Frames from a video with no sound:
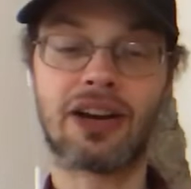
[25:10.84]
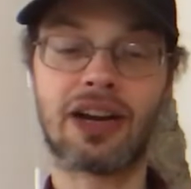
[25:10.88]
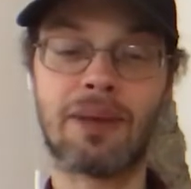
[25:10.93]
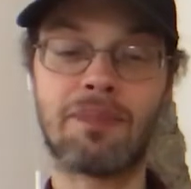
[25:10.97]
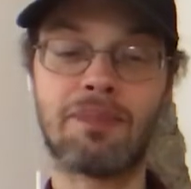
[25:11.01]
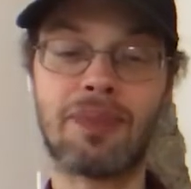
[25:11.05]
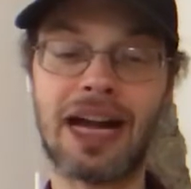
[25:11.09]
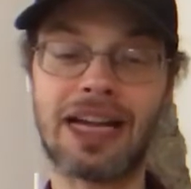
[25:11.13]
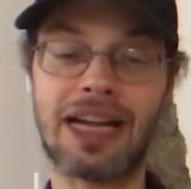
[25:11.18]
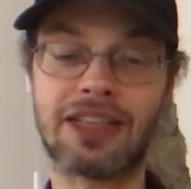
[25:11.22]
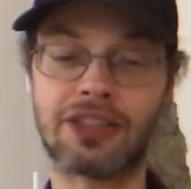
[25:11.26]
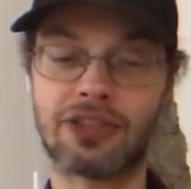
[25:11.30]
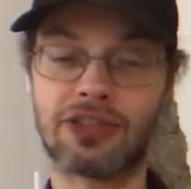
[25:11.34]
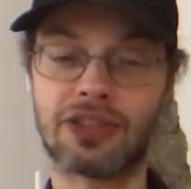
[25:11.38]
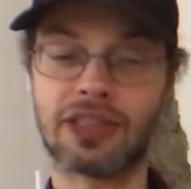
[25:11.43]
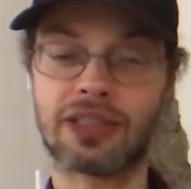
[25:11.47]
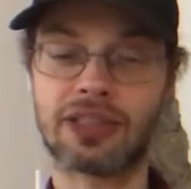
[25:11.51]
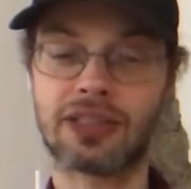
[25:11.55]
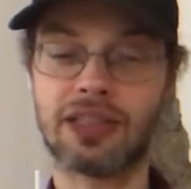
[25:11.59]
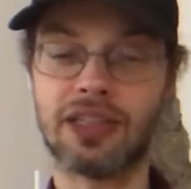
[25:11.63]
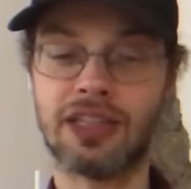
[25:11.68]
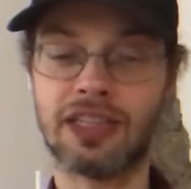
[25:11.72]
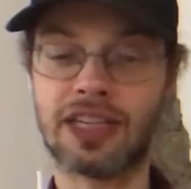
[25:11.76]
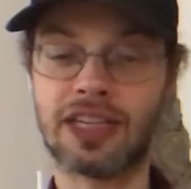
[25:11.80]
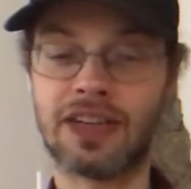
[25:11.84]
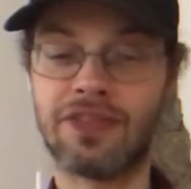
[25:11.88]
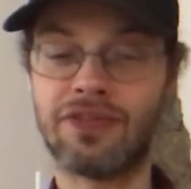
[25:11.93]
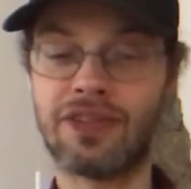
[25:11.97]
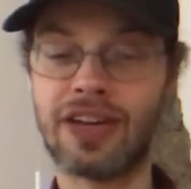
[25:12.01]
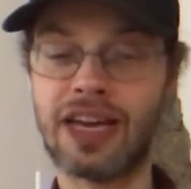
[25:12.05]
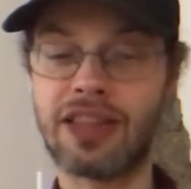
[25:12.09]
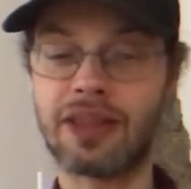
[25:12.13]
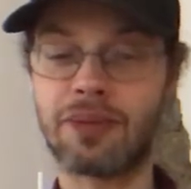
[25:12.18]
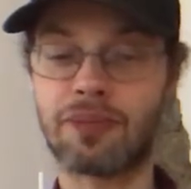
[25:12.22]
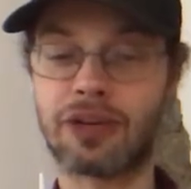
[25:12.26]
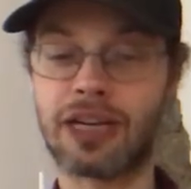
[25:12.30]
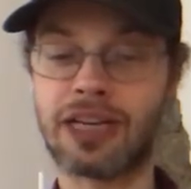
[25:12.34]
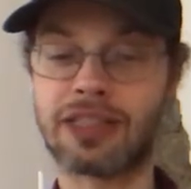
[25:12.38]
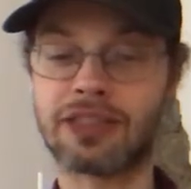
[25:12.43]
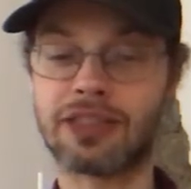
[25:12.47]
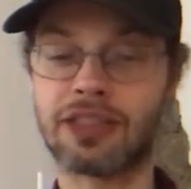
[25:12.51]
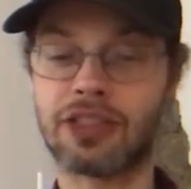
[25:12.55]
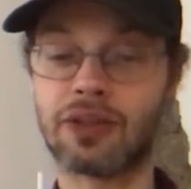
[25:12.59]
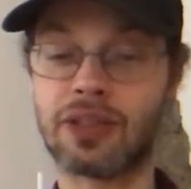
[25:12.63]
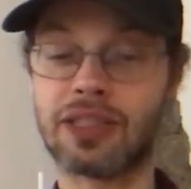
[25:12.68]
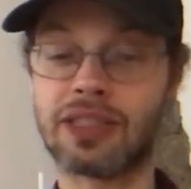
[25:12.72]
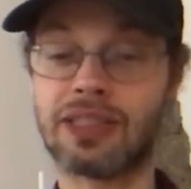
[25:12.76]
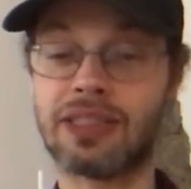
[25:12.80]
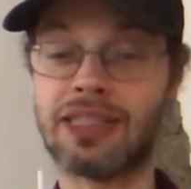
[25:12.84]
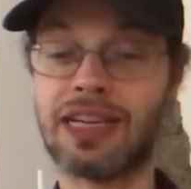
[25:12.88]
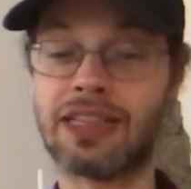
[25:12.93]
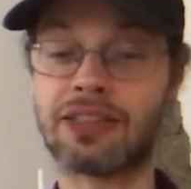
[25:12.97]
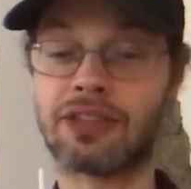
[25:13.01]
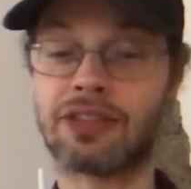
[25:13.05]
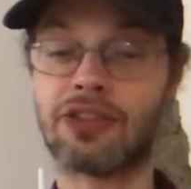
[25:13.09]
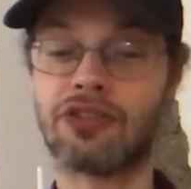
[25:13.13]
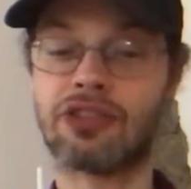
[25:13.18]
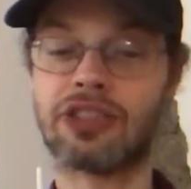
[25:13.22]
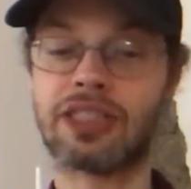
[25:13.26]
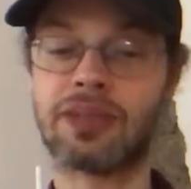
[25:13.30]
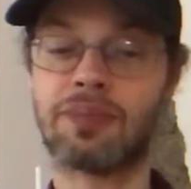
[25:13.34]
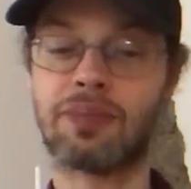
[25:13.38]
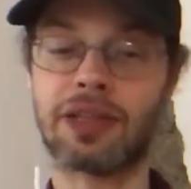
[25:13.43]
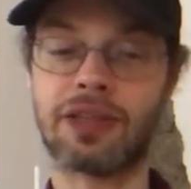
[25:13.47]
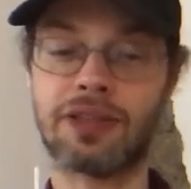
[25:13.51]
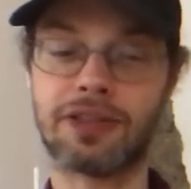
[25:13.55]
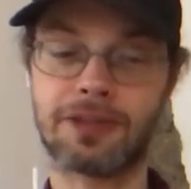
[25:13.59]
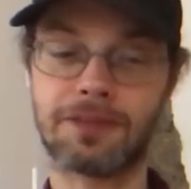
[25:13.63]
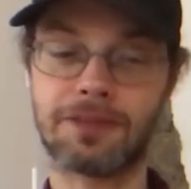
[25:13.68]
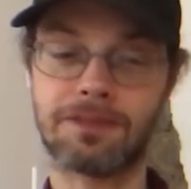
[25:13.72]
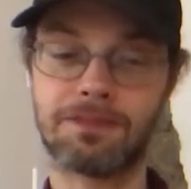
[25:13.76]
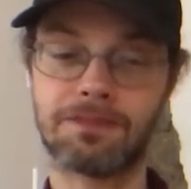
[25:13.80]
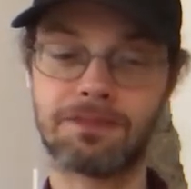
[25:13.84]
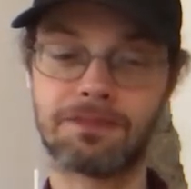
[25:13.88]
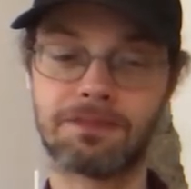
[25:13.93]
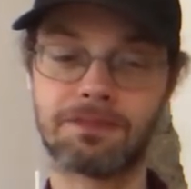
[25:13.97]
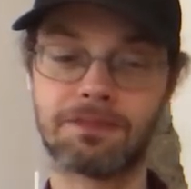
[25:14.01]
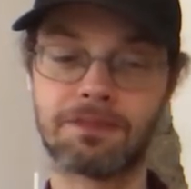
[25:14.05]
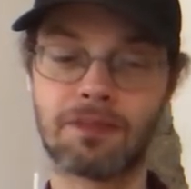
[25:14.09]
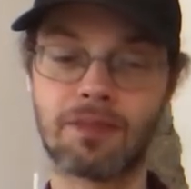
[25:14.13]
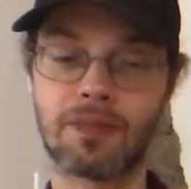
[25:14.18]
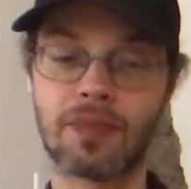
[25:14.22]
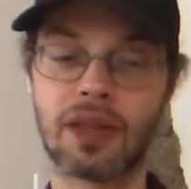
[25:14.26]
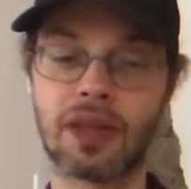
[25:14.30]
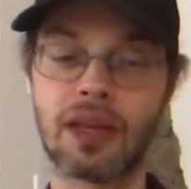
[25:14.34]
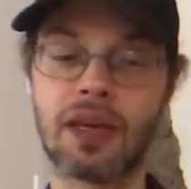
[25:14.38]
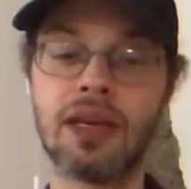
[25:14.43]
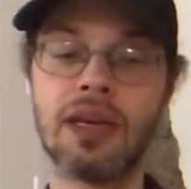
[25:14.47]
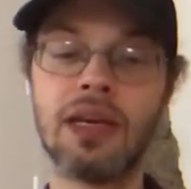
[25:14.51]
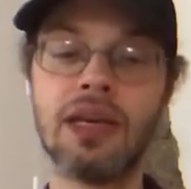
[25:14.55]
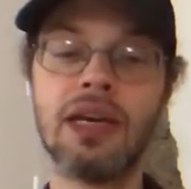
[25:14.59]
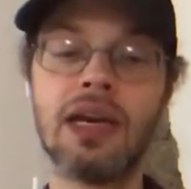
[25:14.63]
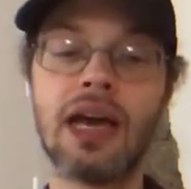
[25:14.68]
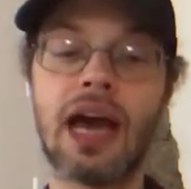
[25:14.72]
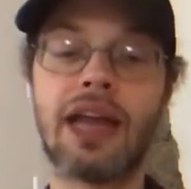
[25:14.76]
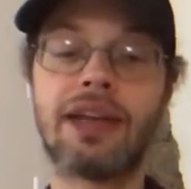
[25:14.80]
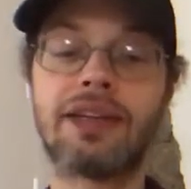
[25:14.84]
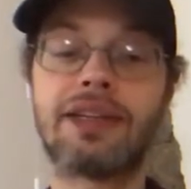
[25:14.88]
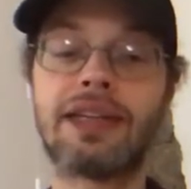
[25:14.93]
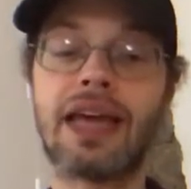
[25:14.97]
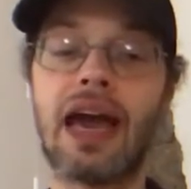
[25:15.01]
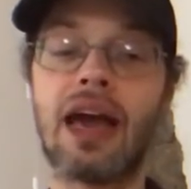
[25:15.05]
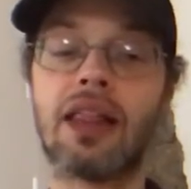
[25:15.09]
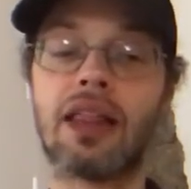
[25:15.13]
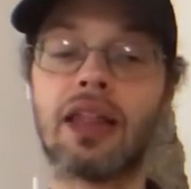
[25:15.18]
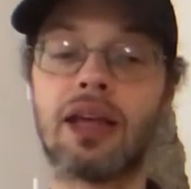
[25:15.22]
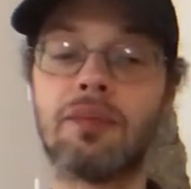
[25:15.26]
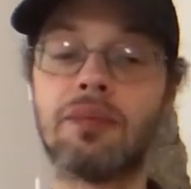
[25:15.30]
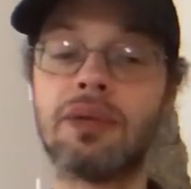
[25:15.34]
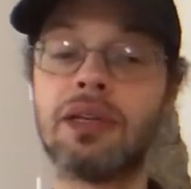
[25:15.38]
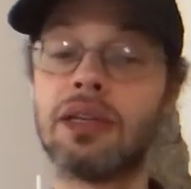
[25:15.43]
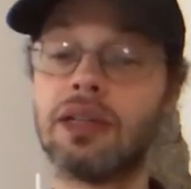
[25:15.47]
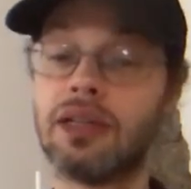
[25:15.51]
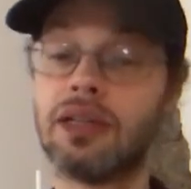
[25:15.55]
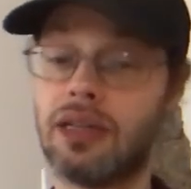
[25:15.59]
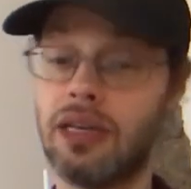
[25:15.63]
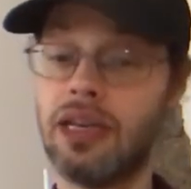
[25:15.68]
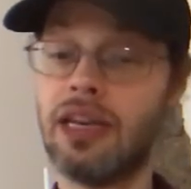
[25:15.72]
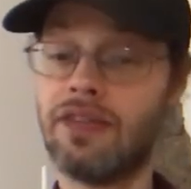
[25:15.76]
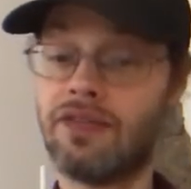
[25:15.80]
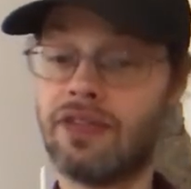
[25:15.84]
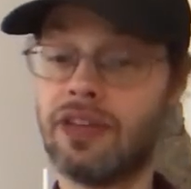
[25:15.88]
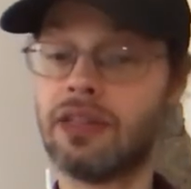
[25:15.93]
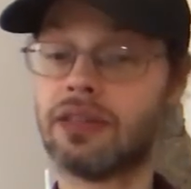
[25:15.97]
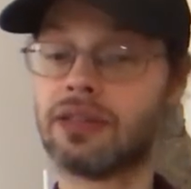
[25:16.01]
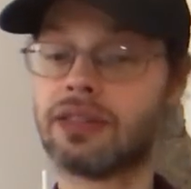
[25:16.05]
ambassadress and convey the present to its destined recipient. "And tell him, if he'll